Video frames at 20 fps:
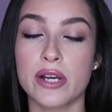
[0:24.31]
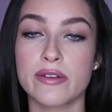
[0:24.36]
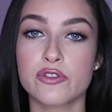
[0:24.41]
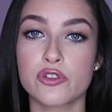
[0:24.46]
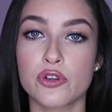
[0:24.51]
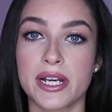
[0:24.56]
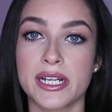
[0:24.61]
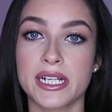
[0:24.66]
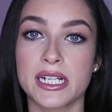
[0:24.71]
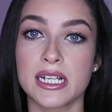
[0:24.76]
I've
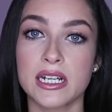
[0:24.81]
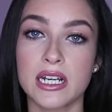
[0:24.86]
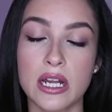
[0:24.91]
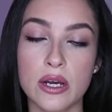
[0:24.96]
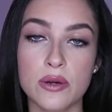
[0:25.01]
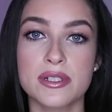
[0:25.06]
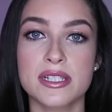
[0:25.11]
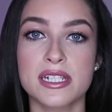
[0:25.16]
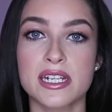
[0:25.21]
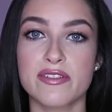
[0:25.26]
tried
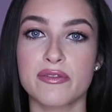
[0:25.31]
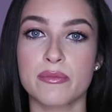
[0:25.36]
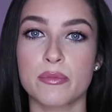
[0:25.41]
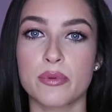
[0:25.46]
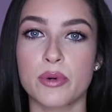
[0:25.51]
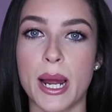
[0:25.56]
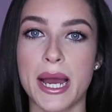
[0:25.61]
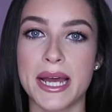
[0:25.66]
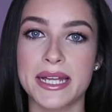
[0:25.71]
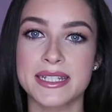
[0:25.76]
loads of different
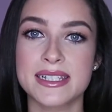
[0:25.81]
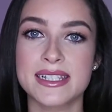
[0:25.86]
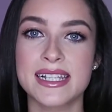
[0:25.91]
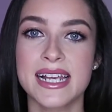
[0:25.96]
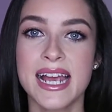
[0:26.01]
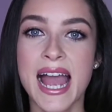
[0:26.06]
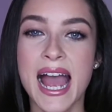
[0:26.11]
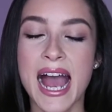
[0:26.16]
brands,